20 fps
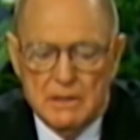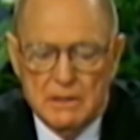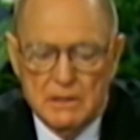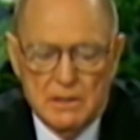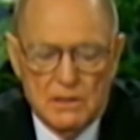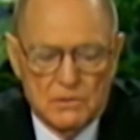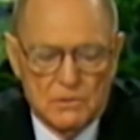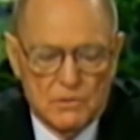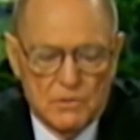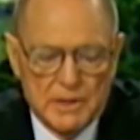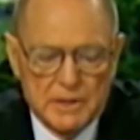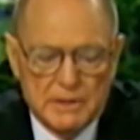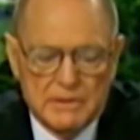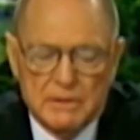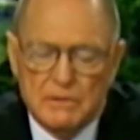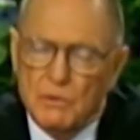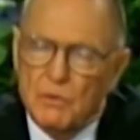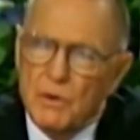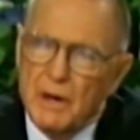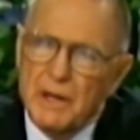You know, one
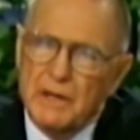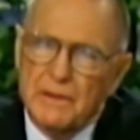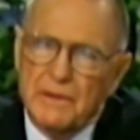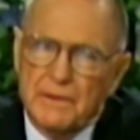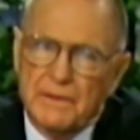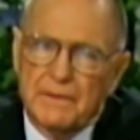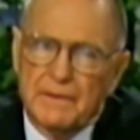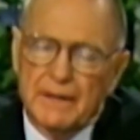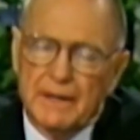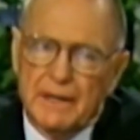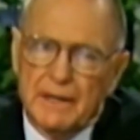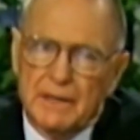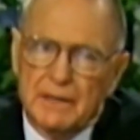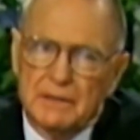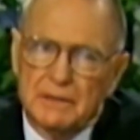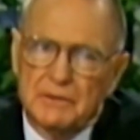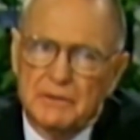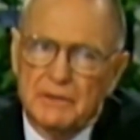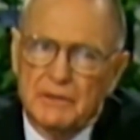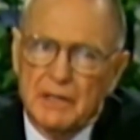of the, one of the
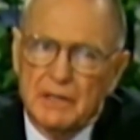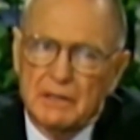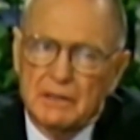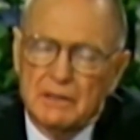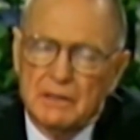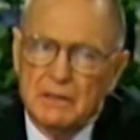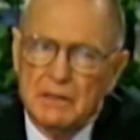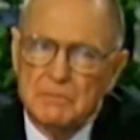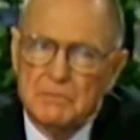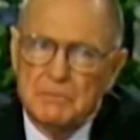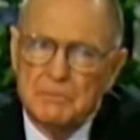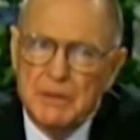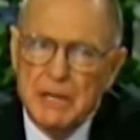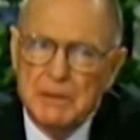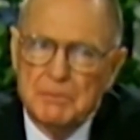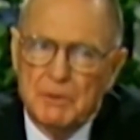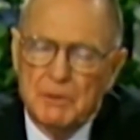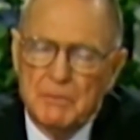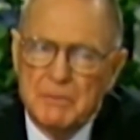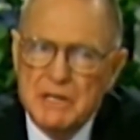things that
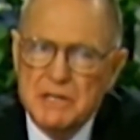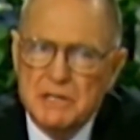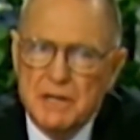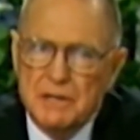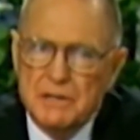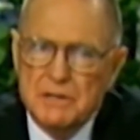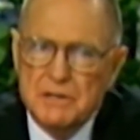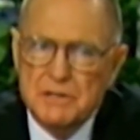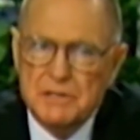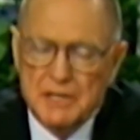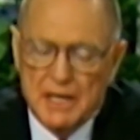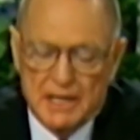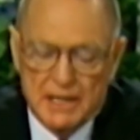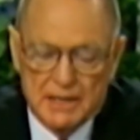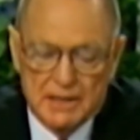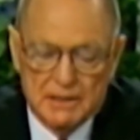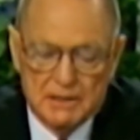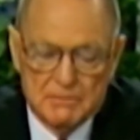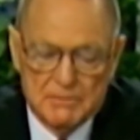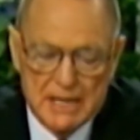people
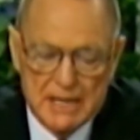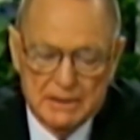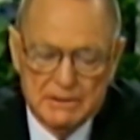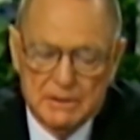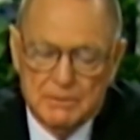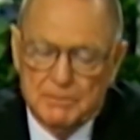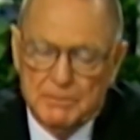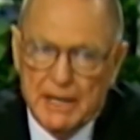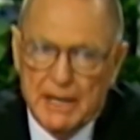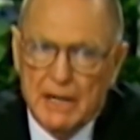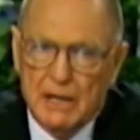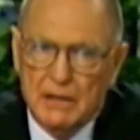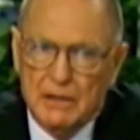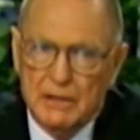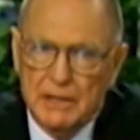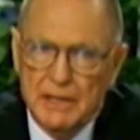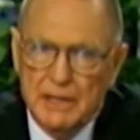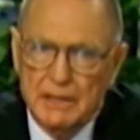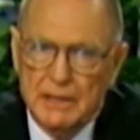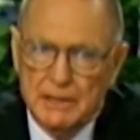misunderstand about the
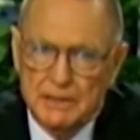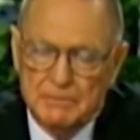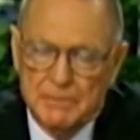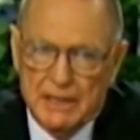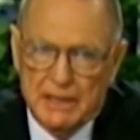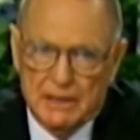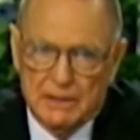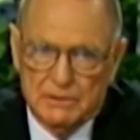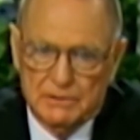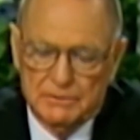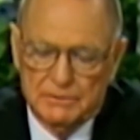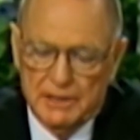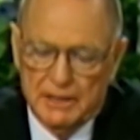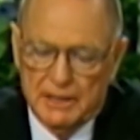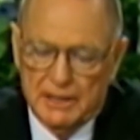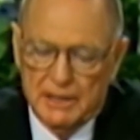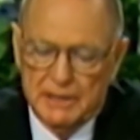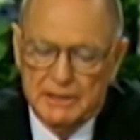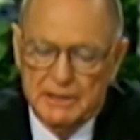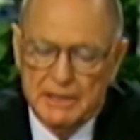power, healing power of
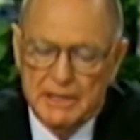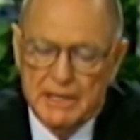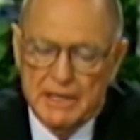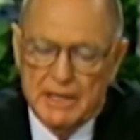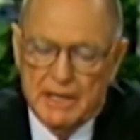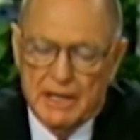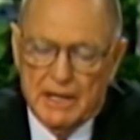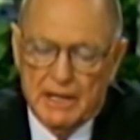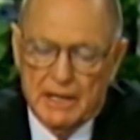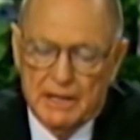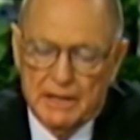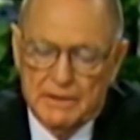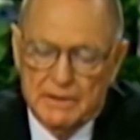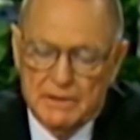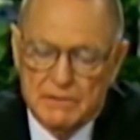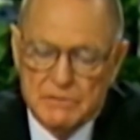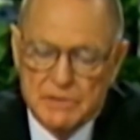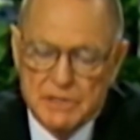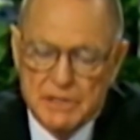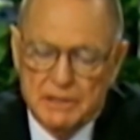God uh,
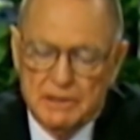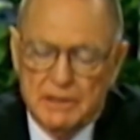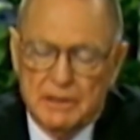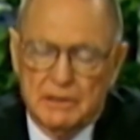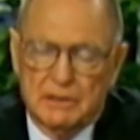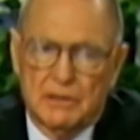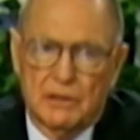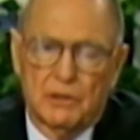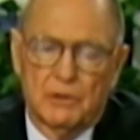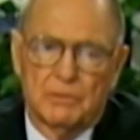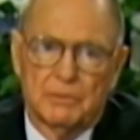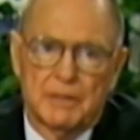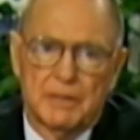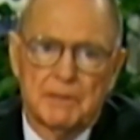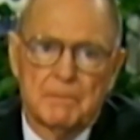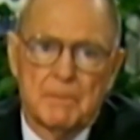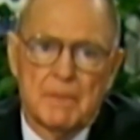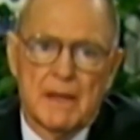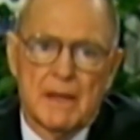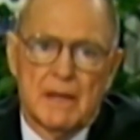that was in the
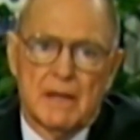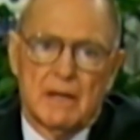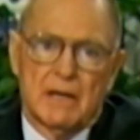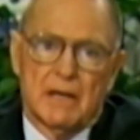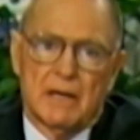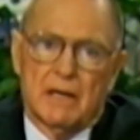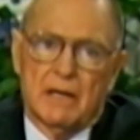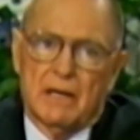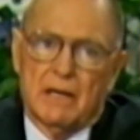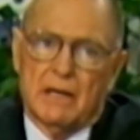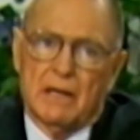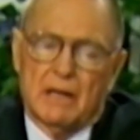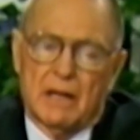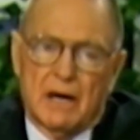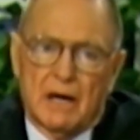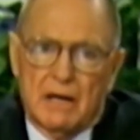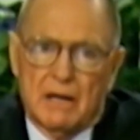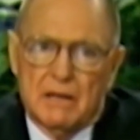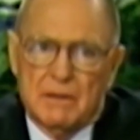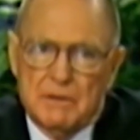atonement,
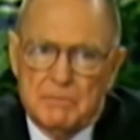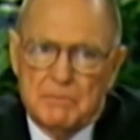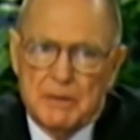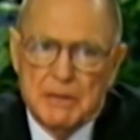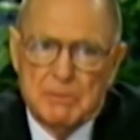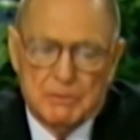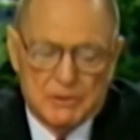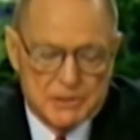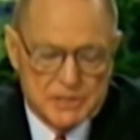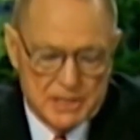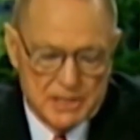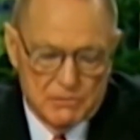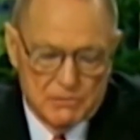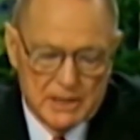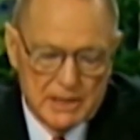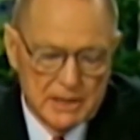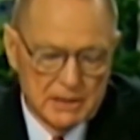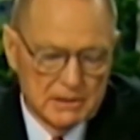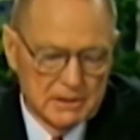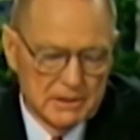uh, people say,
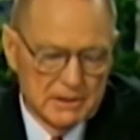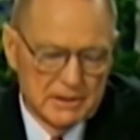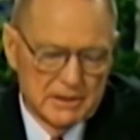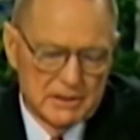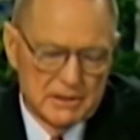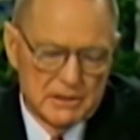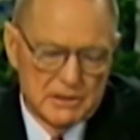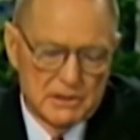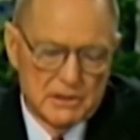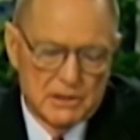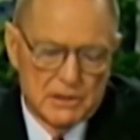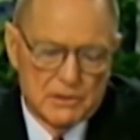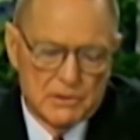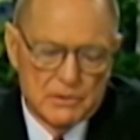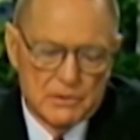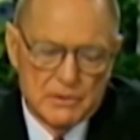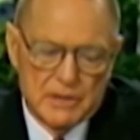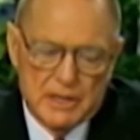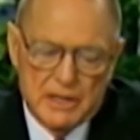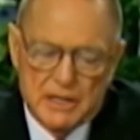well, you
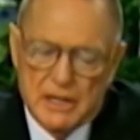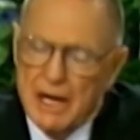know,